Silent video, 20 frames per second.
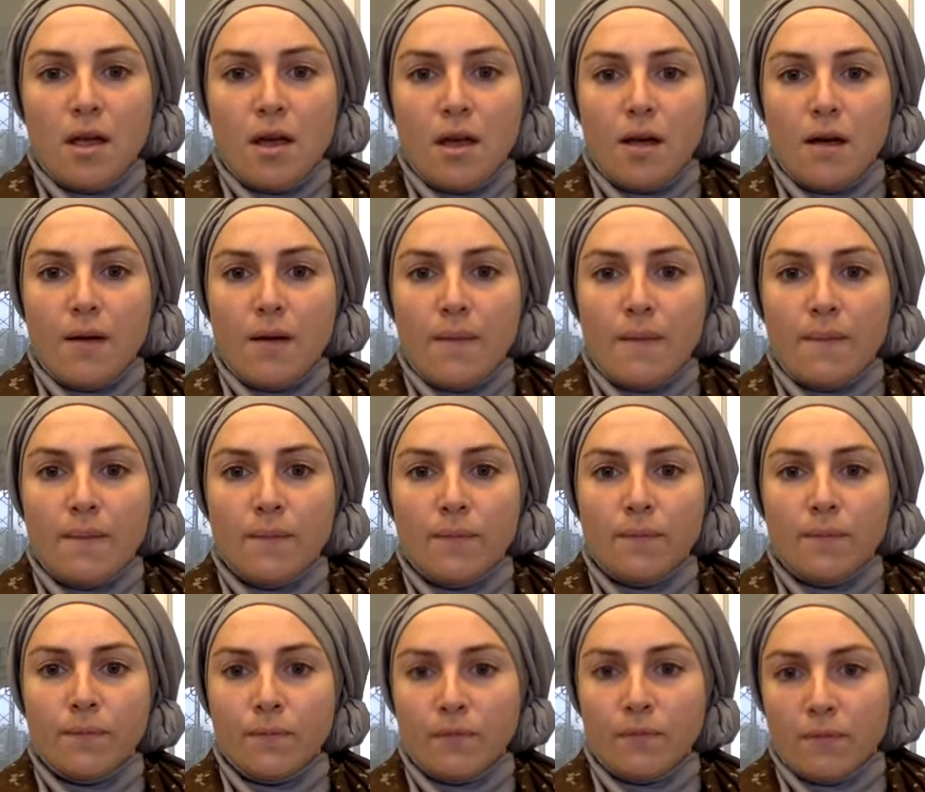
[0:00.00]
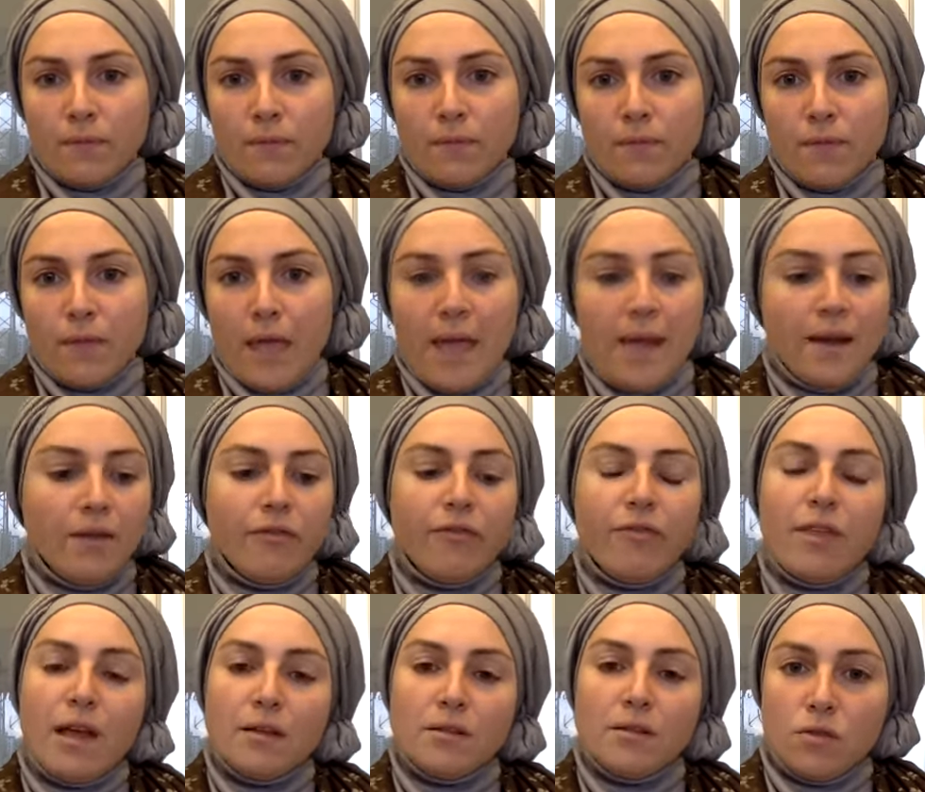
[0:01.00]
Um, and if
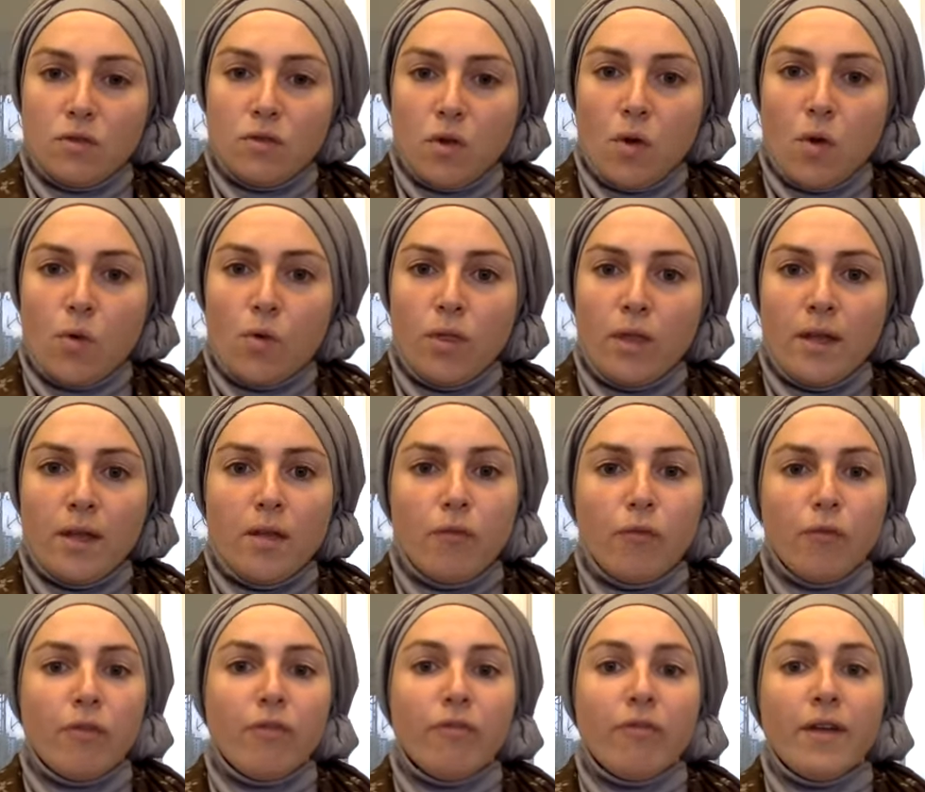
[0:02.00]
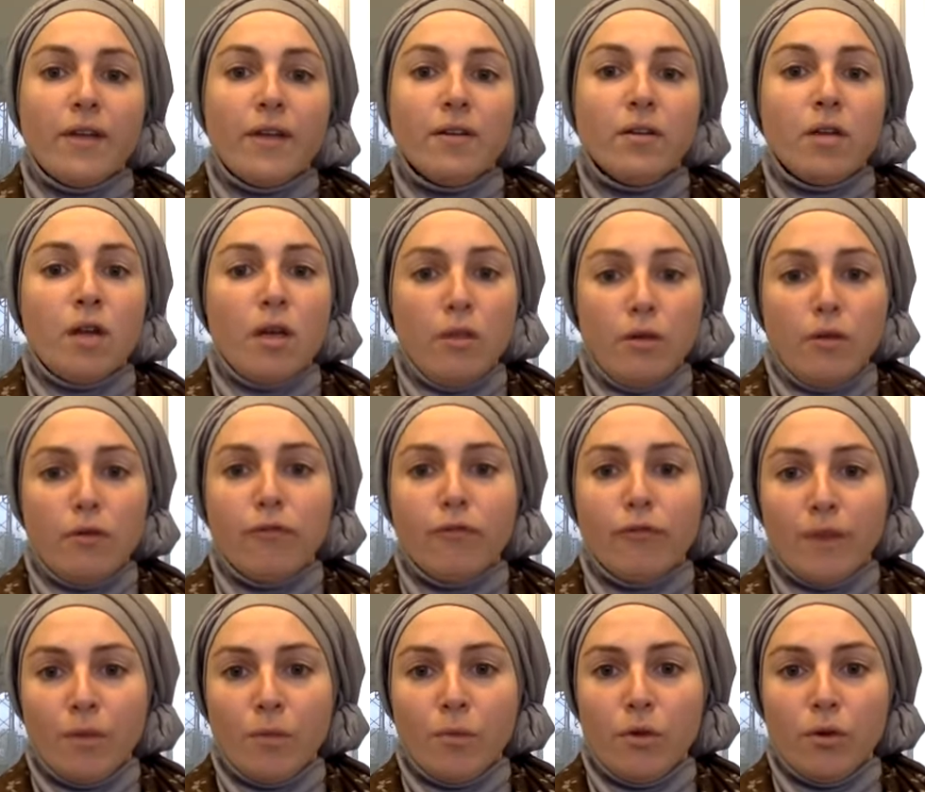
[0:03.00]
that's so, then if we find another
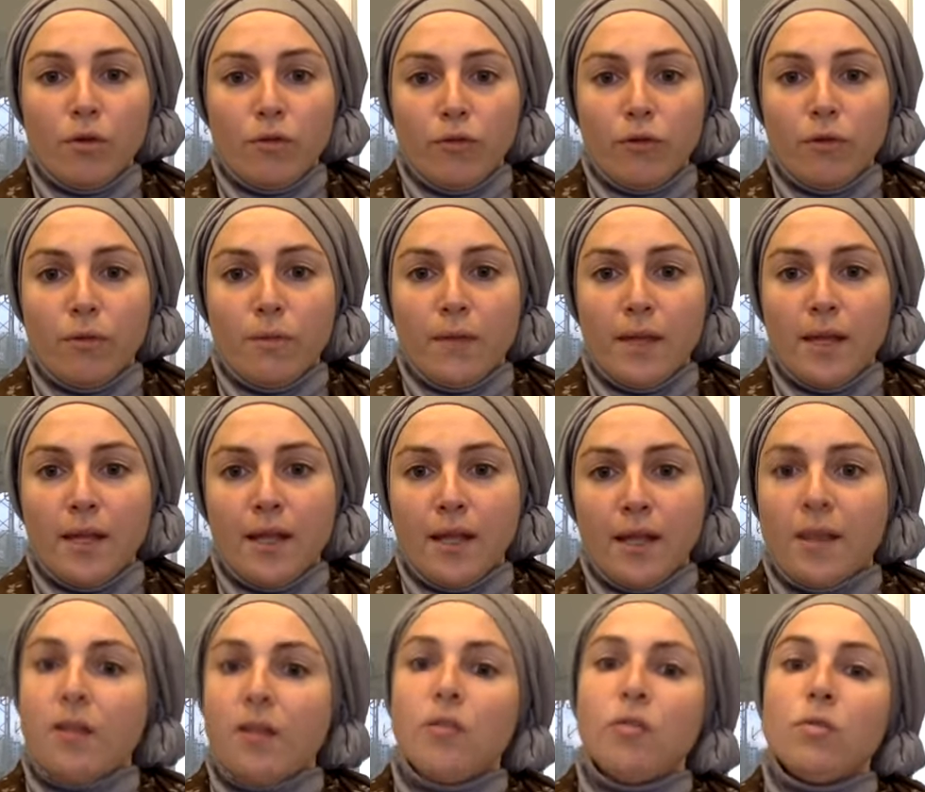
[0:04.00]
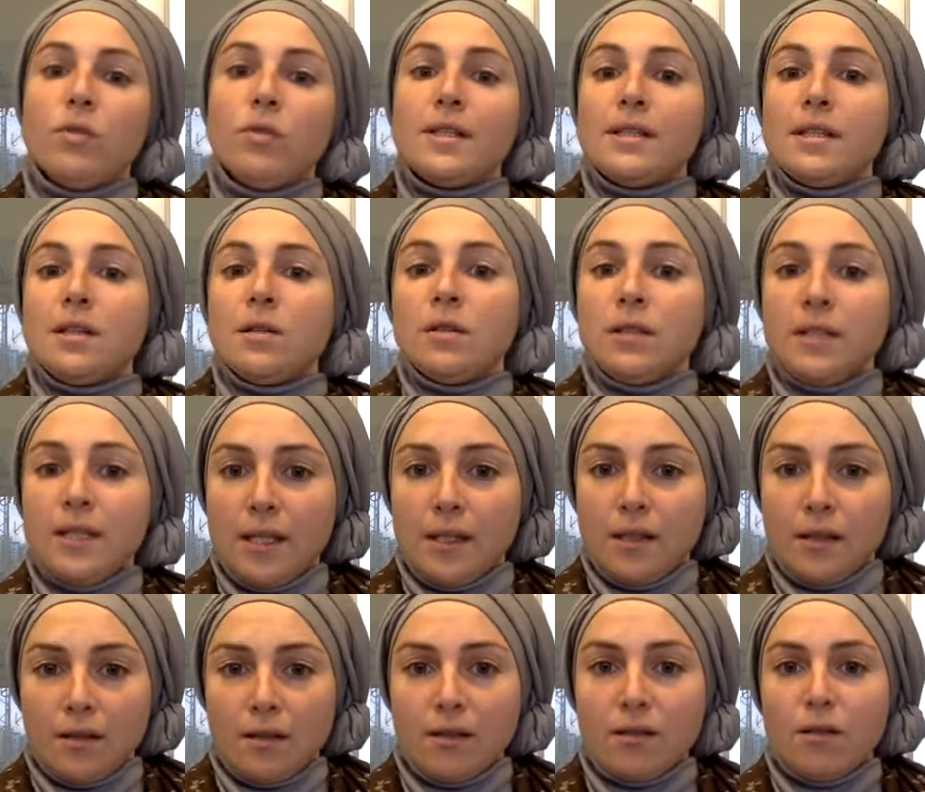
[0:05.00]
framework for meaning, then do we still
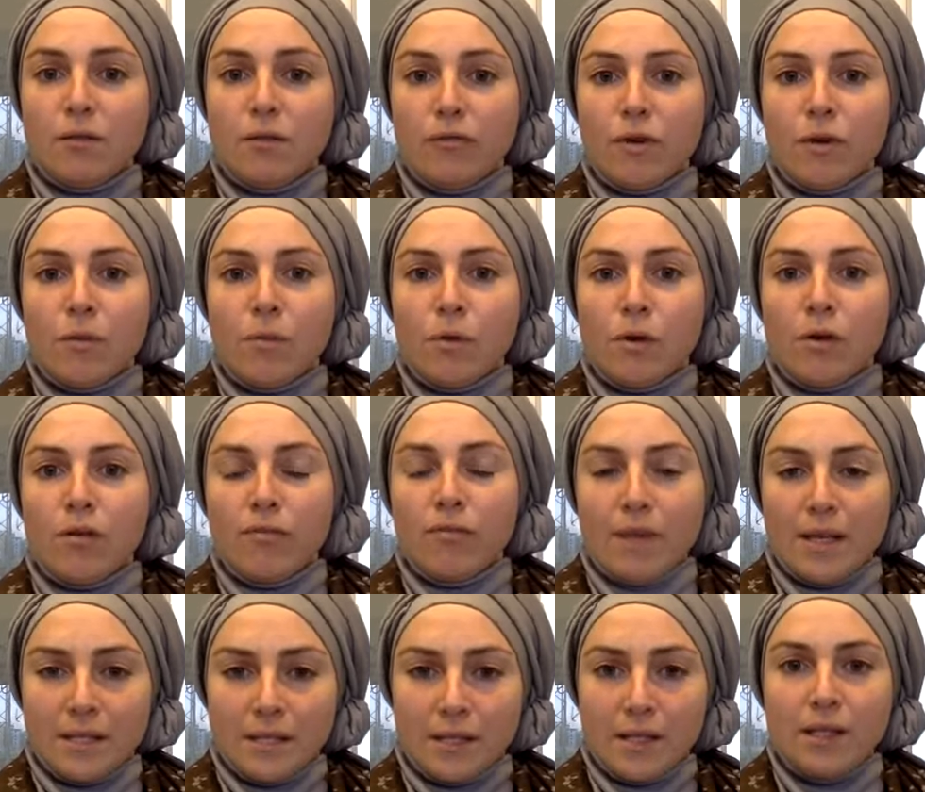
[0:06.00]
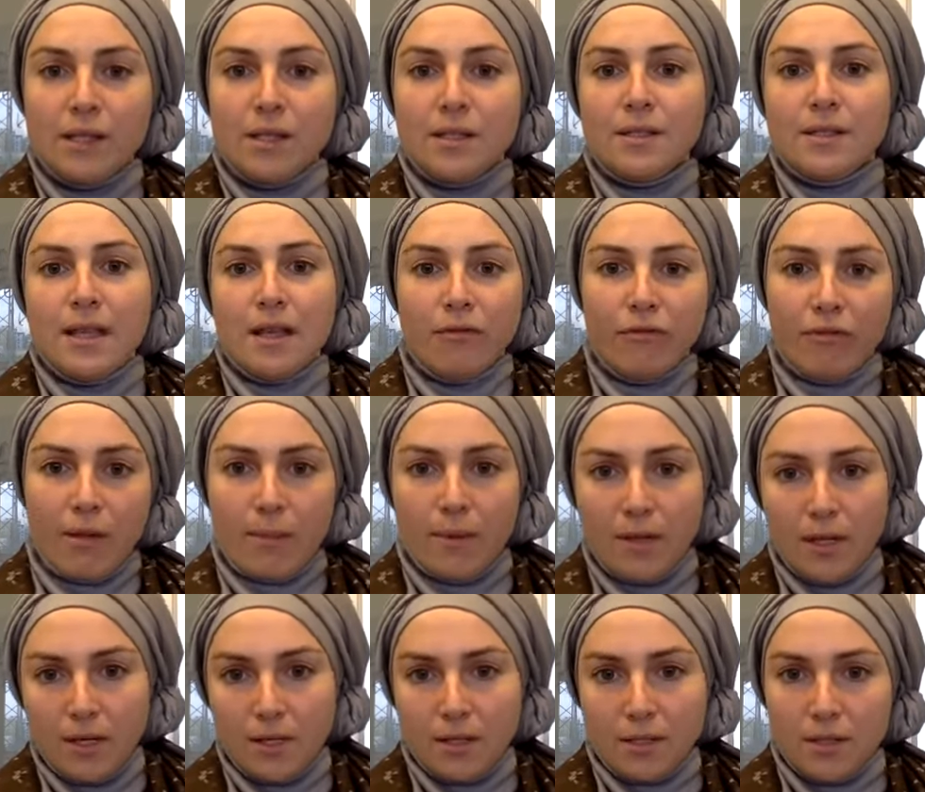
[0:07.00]
need the framework of masculinity and
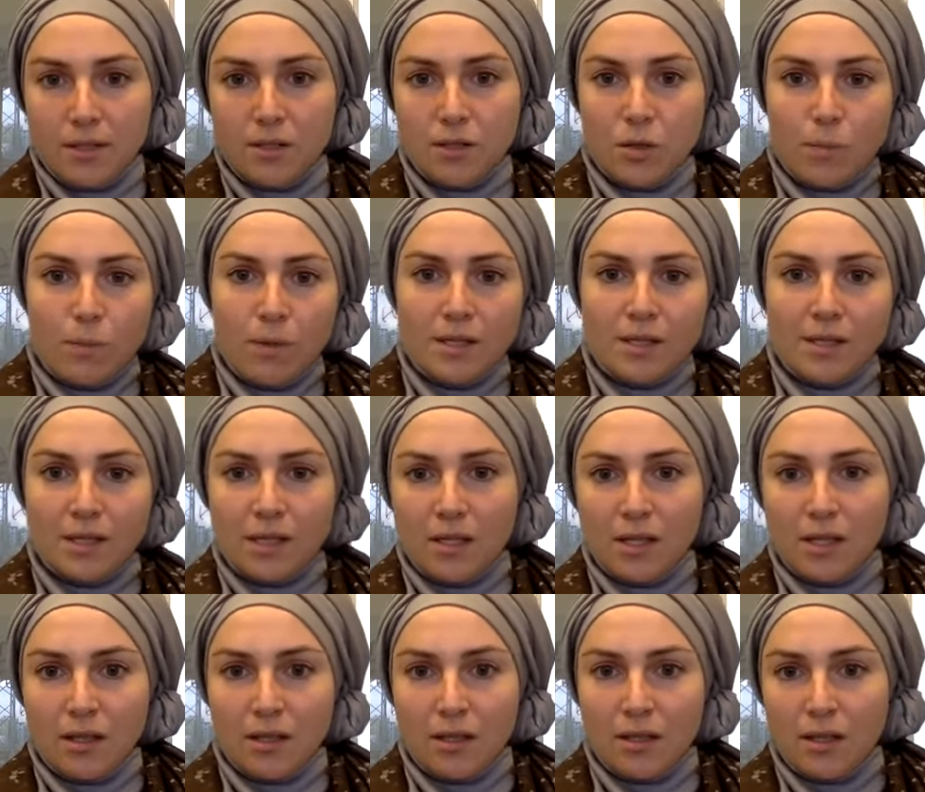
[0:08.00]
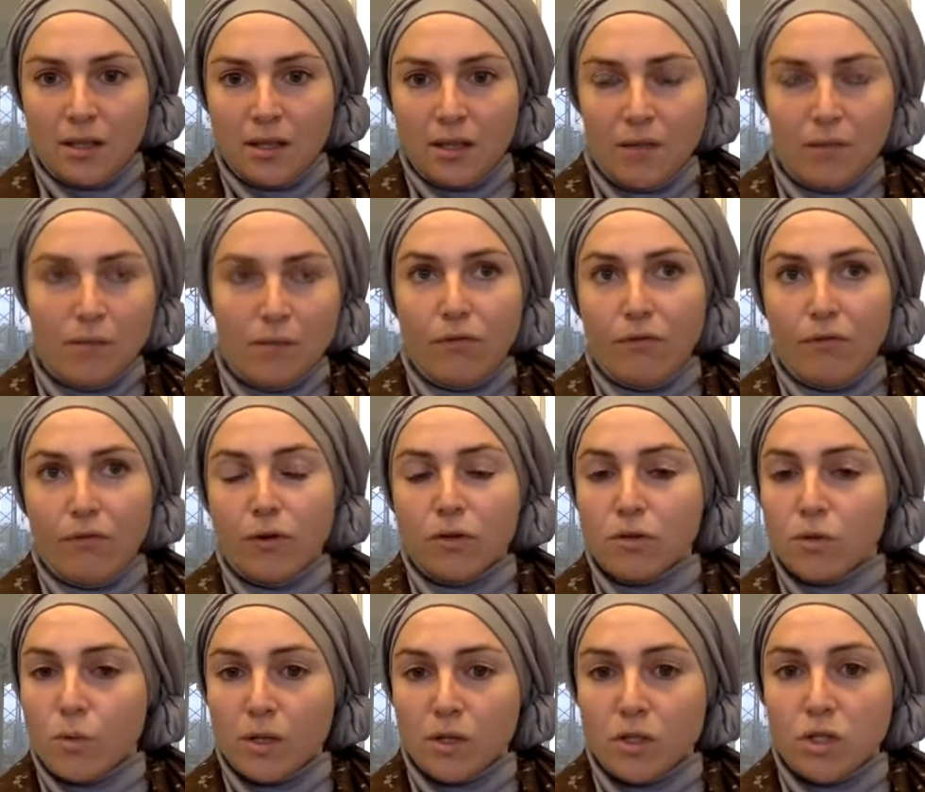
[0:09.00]
femininity? So basically, the the
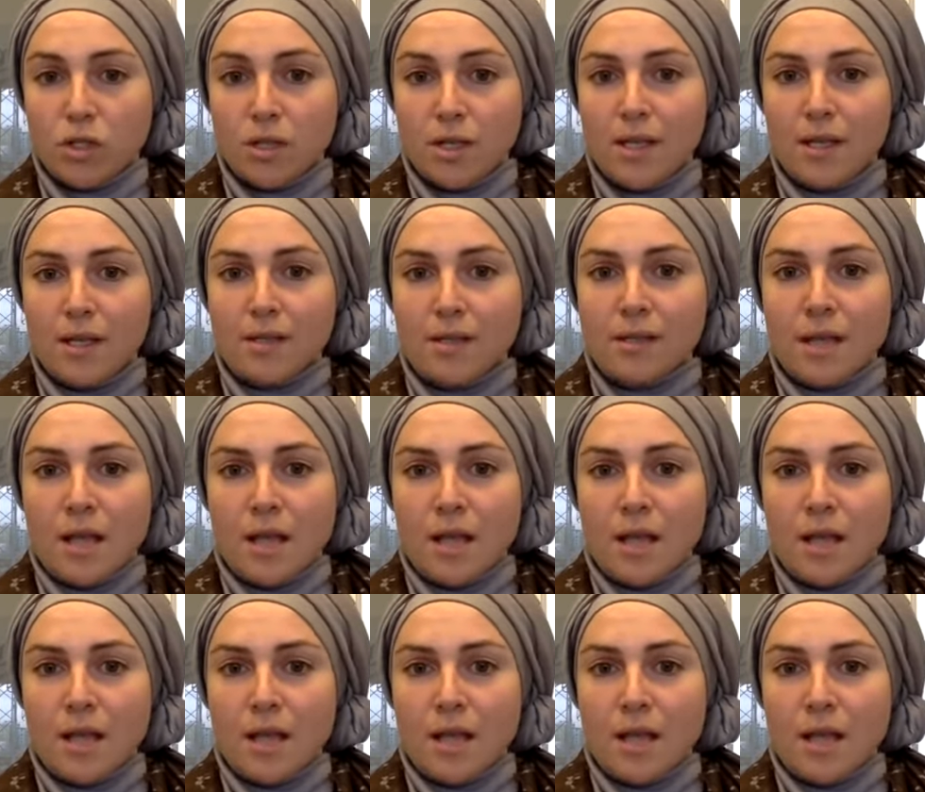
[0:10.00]
first question is